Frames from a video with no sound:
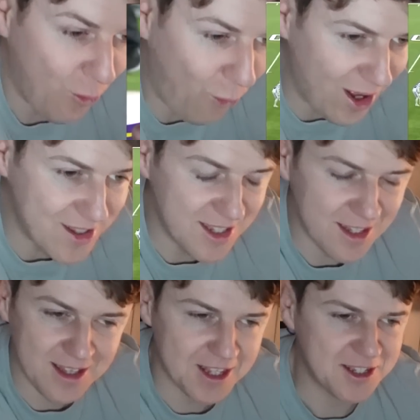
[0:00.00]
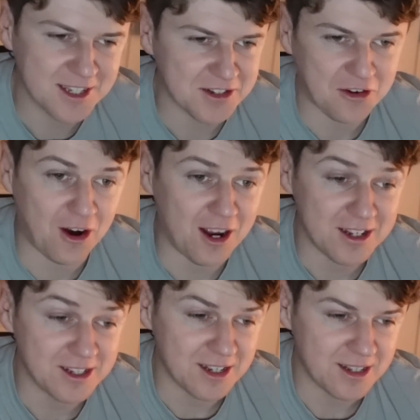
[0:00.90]
What? He's got 95
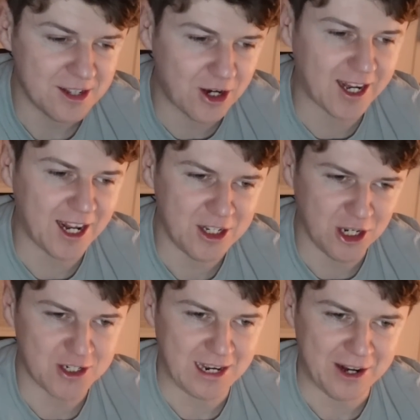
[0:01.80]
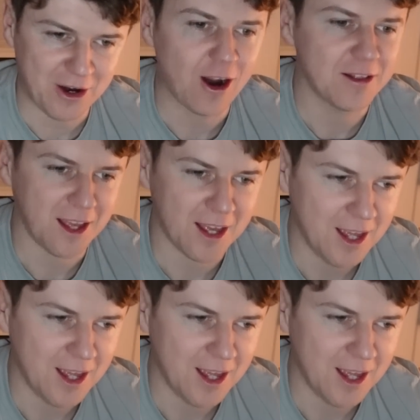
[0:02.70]
yards through the are air. They're going to get a well. touchdown here, aren't they?